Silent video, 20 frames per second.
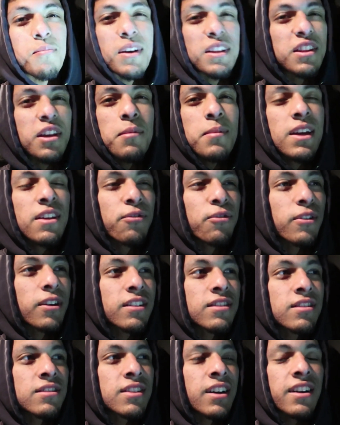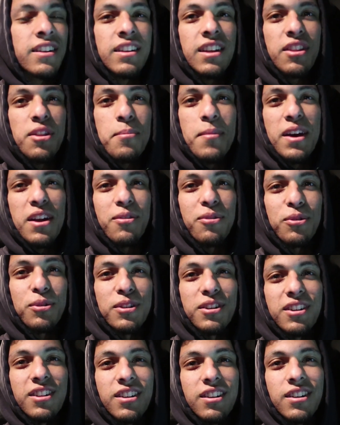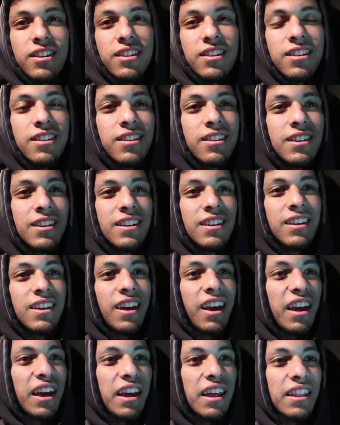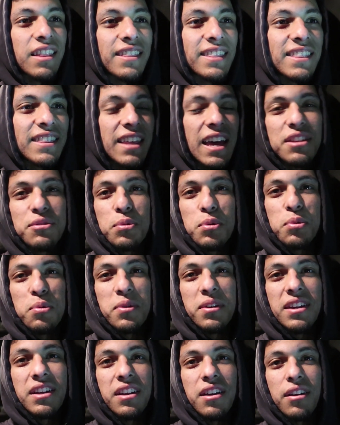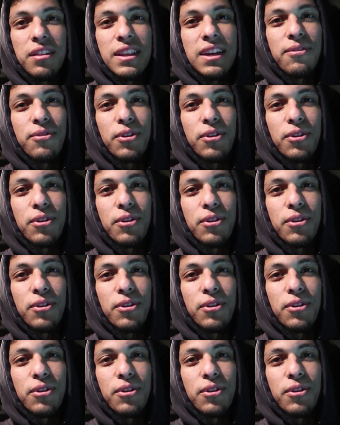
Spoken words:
dumbass forgot to tighten down the manifold earlier, and that's where we were getting our leak